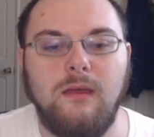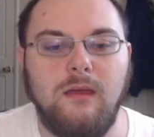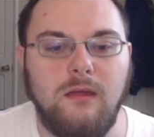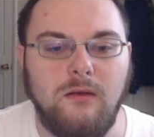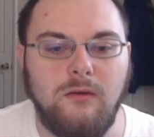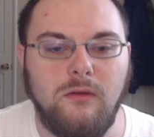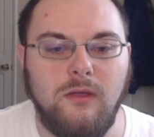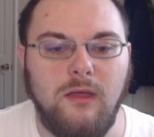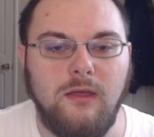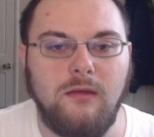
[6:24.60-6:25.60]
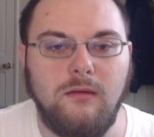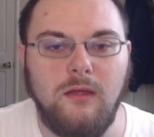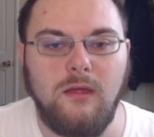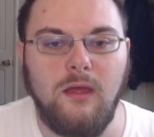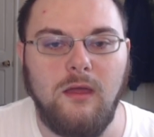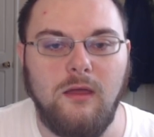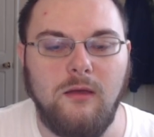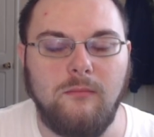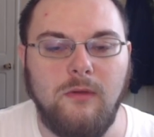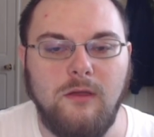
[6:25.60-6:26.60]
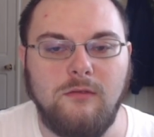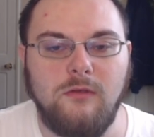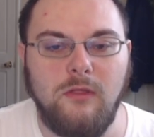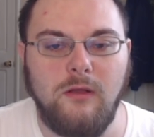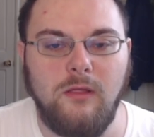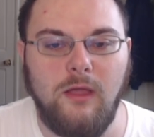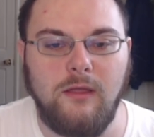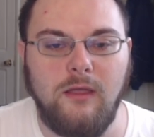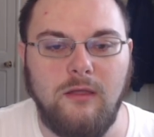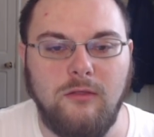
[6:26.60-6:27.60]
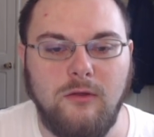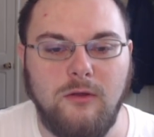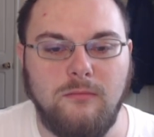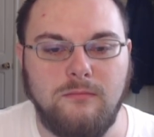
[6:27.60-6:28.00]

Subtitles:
And okay, so they're like either,